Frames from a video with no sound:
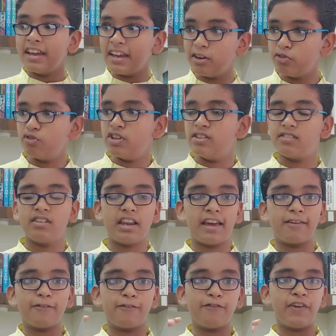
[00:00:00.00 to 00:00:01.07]
hindrance,
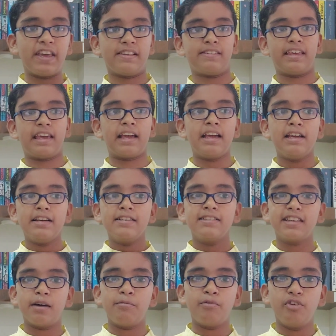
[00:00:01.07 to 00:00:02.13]
like facing
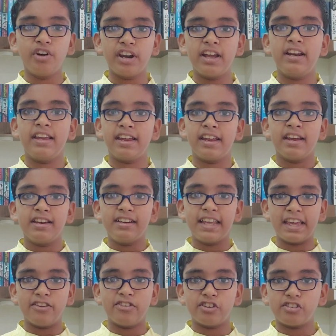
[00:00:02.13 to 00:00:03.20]
some really
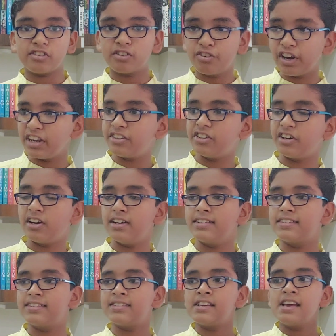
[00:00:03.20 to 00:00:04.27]
dangerous
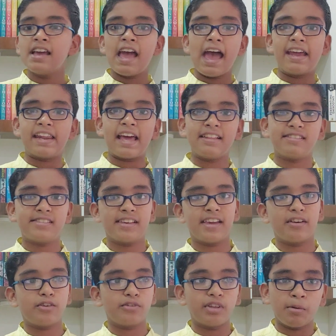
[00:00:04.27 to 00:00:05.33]
creatures and
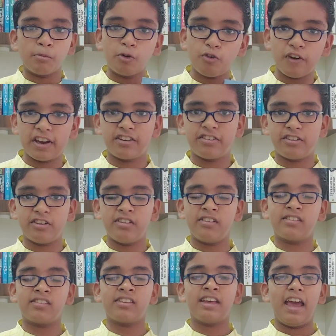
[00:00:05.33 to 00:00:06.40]
answering to some
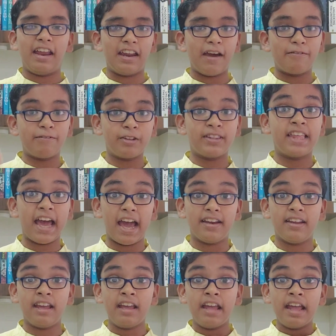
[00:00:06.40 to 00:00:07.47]
questions. And after
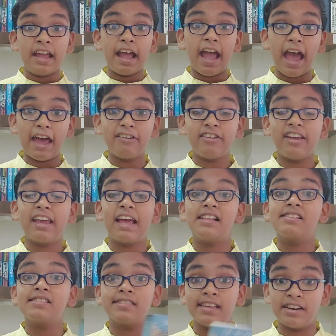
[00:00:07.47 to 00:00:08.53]
that, Harry
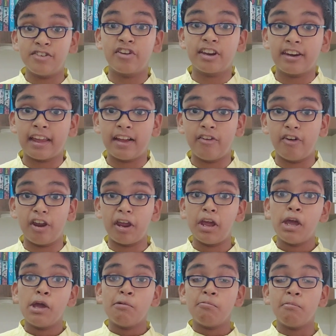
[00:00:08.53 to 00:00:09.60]
and Cedric Diggory
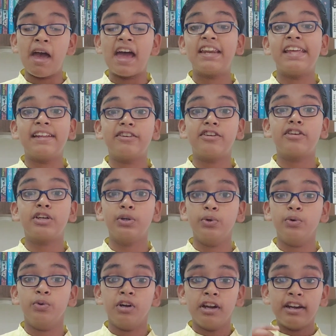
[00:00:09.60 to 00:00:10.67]
managed
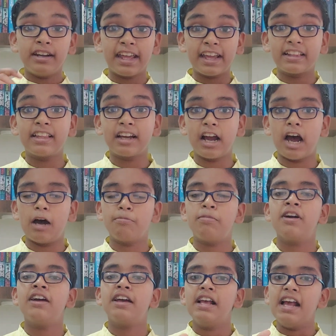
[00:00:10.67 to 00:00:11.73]
to take the
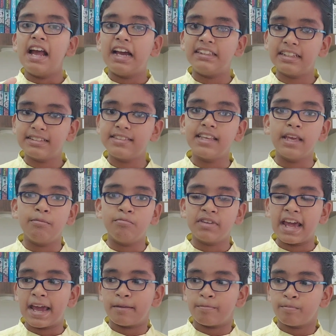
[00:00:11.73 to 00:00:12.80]
cup at the same
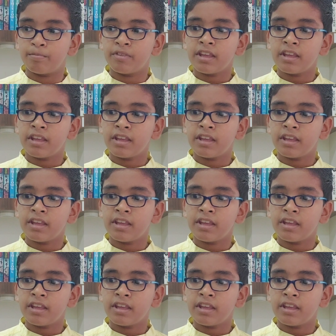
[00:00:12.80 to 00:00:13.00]
time.